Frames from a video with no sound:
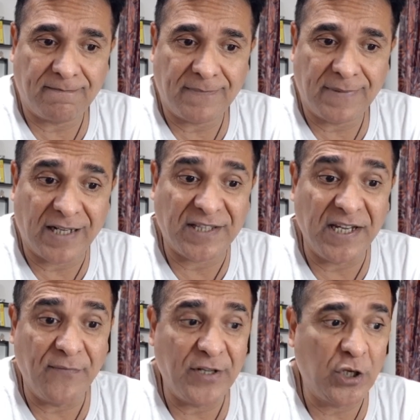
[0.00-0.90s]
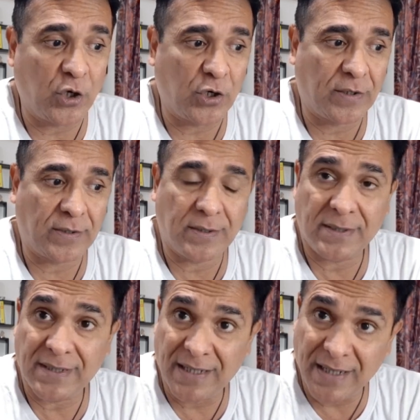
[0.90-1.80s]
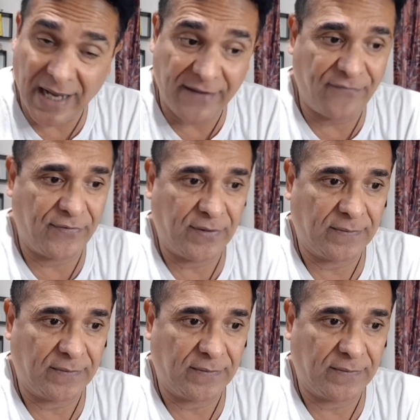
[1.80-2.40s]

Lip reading: nothing with your life.